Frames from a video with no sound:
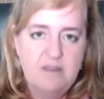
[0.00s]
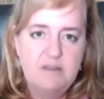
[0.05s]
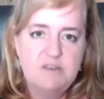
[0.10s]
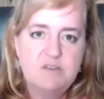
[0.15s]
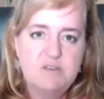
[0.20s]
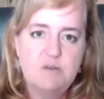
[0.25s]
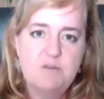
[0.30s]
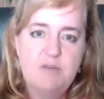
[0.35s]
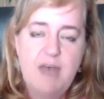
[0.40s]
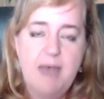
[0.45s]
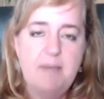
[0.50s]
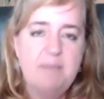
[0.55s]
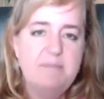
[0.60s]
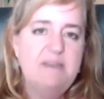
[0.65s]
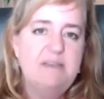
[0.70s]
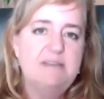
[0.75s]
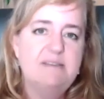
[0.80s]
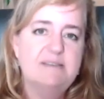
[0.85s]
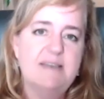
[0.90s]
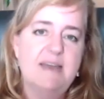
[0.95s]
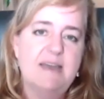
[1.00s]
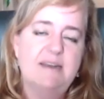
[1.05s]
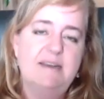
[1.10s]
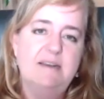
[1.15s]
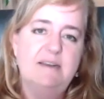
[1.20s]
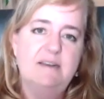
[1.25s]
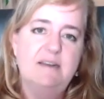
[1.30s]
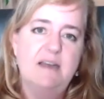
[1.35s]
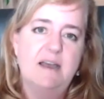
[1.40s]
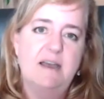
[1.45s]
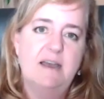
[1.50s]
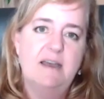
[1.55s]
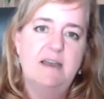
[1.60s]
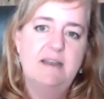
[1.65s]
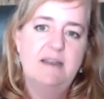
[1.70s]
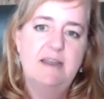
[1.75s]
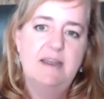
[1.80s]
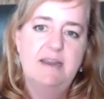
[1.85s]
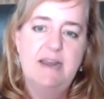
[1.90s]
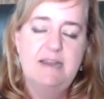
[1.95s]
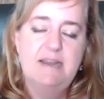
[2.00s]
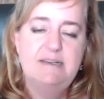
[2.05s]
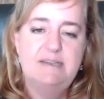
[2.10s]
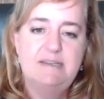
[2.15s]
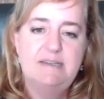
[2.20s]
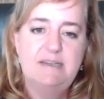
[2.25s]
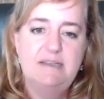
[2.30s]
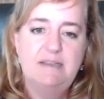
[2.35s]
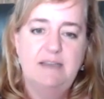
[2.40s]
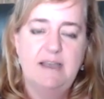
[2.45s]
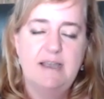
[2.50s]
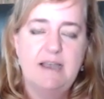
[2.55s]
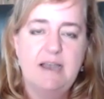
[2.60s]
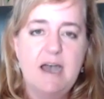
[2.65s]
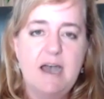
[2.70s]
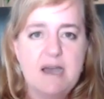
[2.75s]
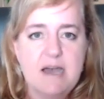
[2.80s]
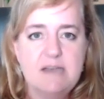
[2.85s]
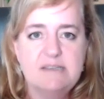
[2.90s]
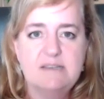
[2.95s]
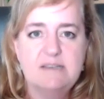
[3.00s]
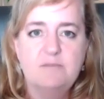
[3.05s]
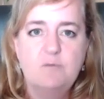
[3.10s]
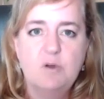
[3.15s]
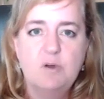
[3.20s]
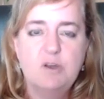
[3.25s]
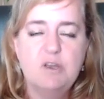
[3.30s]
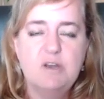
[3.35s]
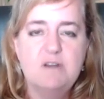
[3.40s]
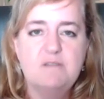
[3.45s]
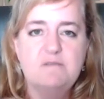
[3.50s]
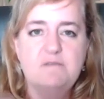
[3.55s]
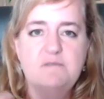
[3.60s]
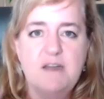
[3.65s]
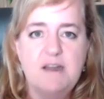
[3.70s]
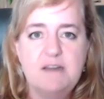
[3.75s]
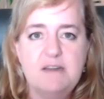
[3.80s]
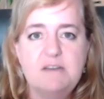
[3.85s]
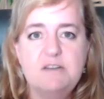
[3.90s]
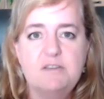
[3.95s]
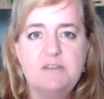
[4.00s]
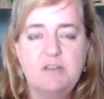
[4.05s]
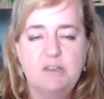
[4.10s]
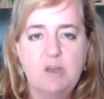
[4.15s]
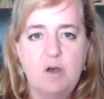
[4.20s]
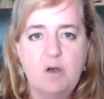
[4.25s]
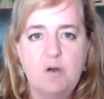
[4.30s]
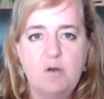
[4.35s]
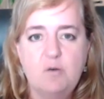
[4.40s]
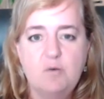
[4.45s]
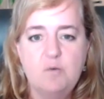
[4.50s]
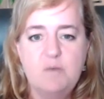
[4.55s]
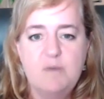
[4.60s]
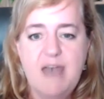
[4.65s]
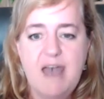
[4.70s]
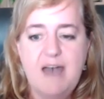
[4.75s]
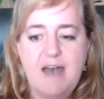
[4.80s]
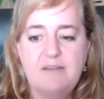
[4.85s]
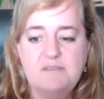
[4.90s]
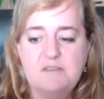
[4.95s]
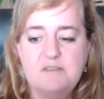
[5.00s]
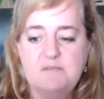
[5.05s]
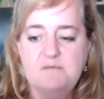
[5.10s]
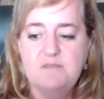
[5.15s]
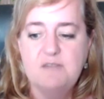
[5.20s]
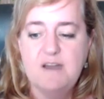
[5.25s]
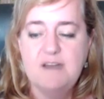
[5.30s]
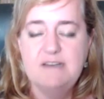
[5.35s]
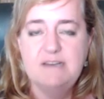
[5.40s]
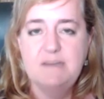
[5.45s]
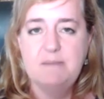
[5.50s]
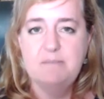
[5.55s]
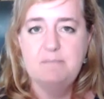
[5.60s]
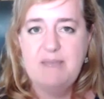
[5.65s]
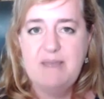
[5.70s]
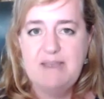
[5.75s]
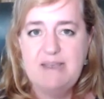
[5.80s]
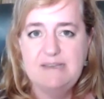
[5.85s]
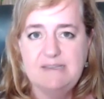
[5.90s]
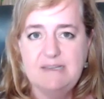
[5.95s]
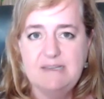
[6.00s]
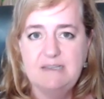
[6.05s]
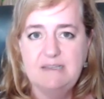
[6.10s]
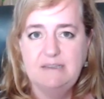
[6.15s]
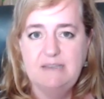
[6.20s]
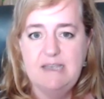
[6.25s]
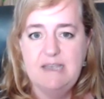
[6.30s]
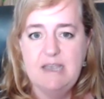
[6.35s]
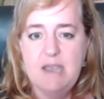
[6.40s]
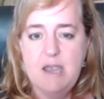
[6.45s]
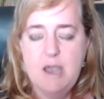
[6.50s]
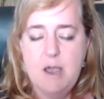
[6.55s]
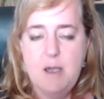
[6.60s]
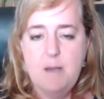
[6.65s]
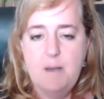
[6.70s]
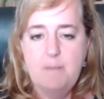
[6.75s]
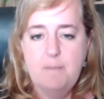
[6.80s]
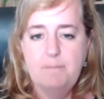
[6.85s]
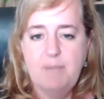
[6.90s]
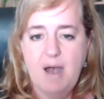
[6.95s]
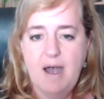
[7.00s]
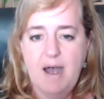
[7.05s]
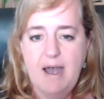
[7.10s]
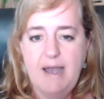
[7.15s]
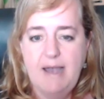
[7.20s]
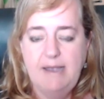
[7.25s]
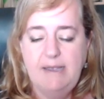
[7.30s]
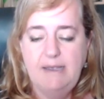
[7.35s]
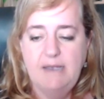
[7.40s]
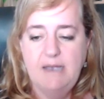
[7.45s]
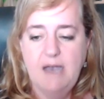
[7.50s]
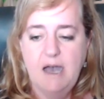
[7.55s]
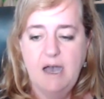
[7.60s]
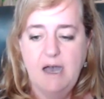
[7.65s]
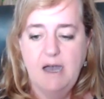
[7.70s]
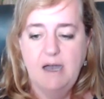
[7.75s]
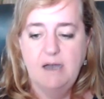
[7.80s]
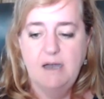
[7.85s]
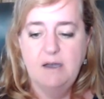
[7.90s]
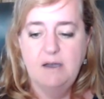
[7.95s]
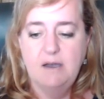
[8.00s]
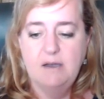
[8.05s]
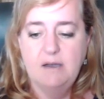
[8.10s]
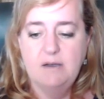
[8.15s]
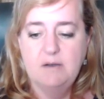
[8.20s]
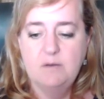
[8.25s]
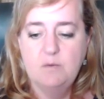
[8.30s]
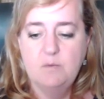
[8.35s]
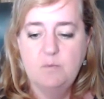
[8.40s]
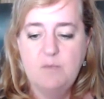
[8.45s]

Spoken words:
So that means that an entity like us, if we're going to fund the loan, we have to fund it basically by October